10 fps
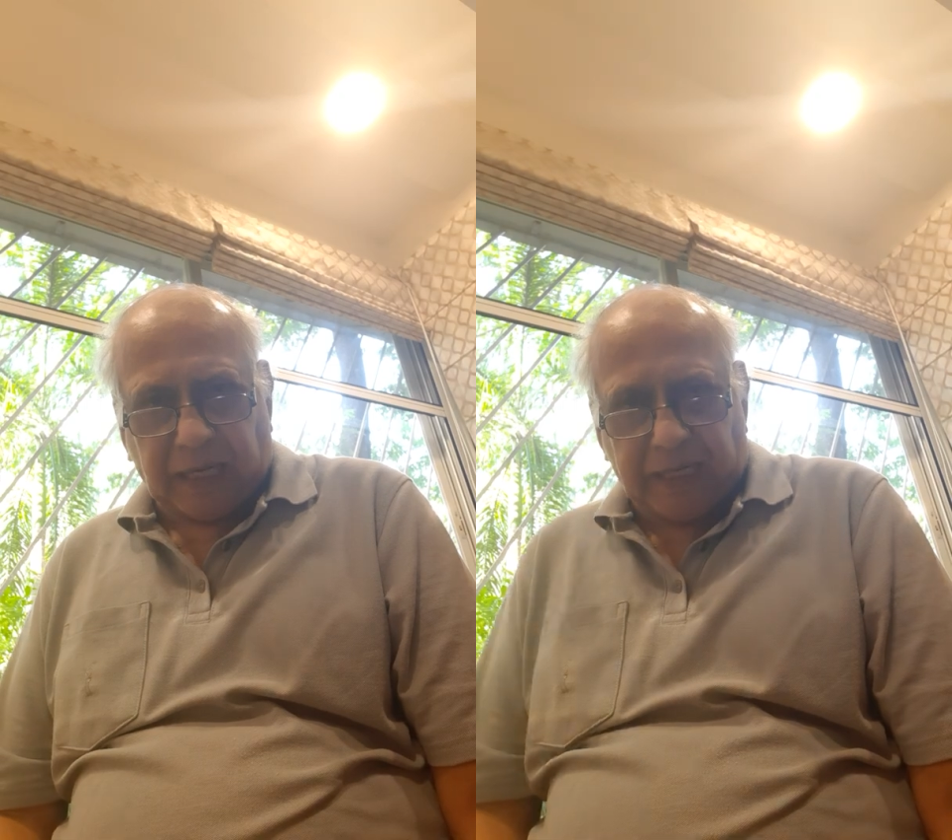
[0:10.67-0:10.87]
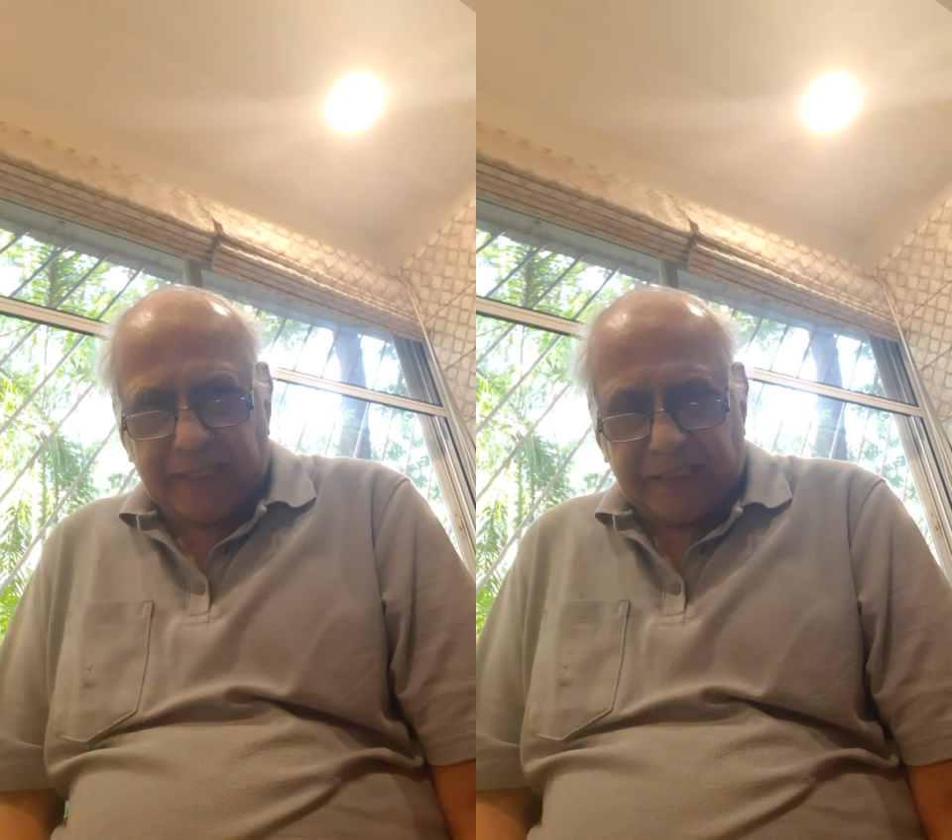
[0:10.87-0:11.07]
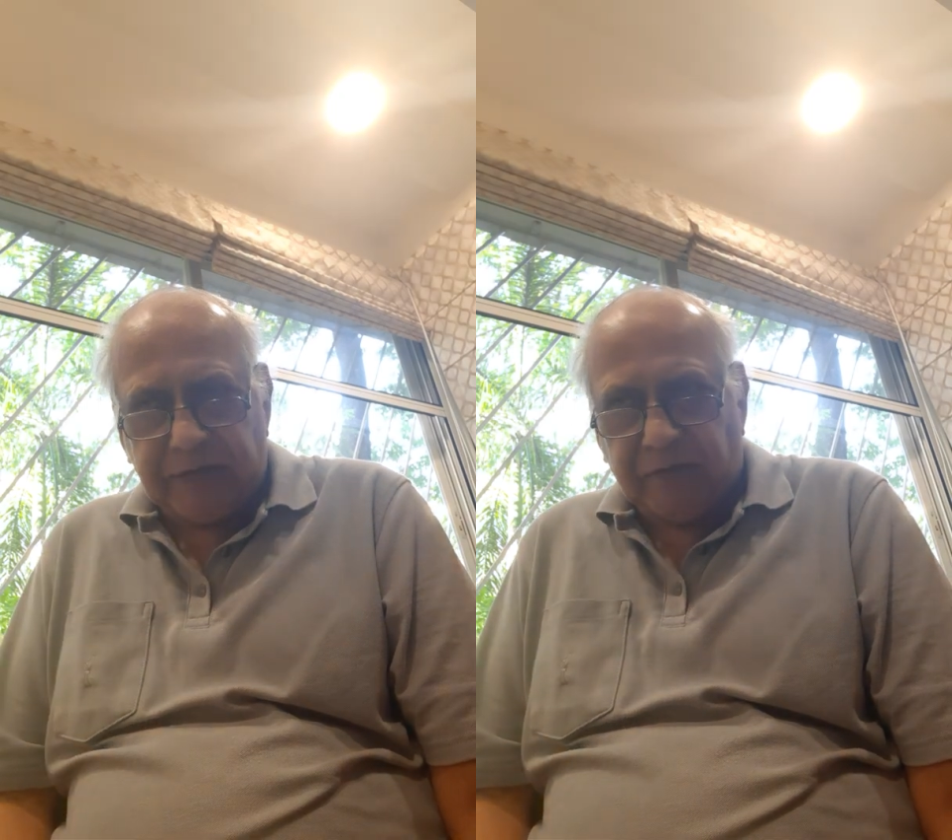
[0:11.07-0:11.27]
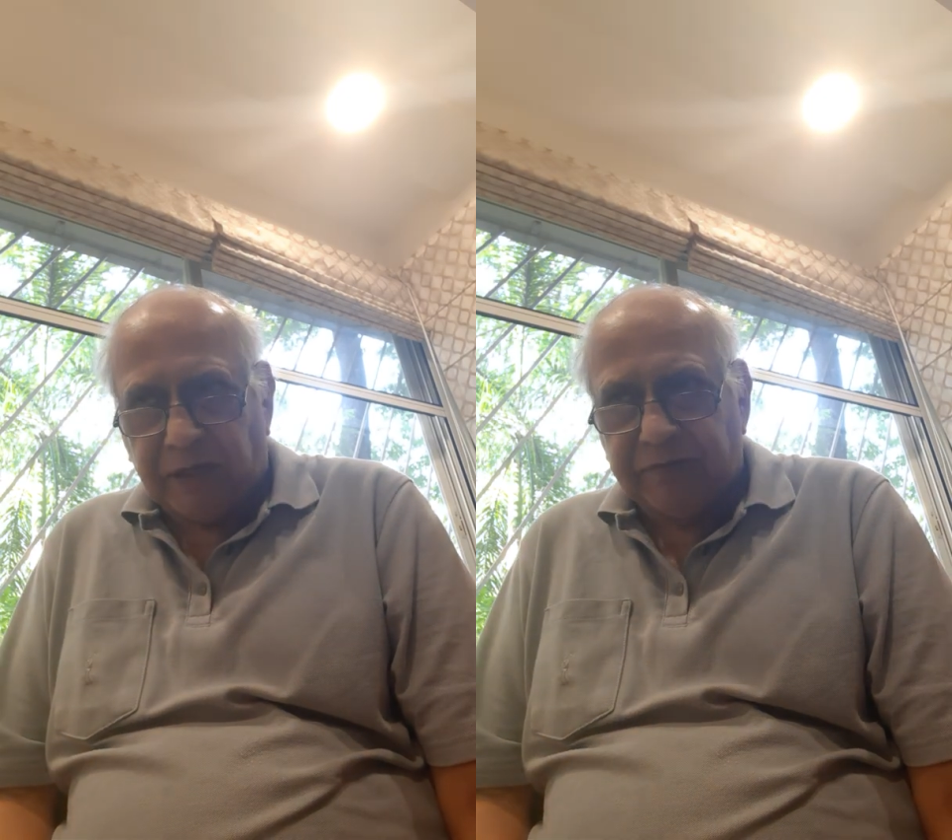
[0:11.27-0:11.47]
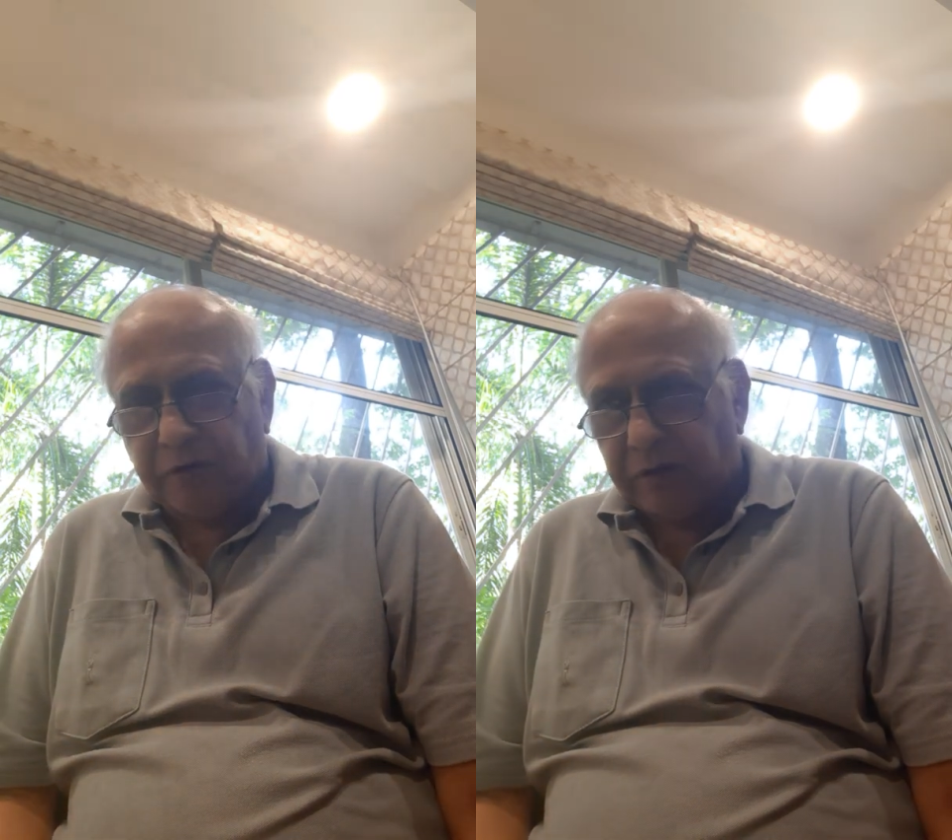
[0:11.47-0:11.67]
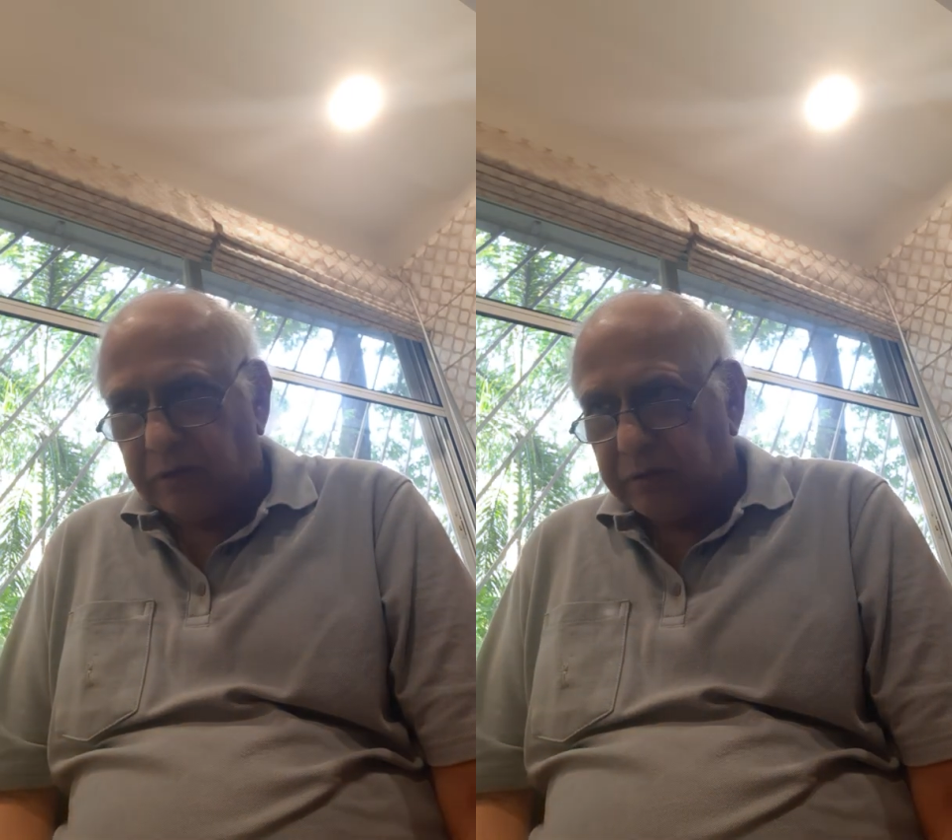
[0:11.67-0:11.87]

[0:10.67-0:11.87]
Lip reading: I headed one for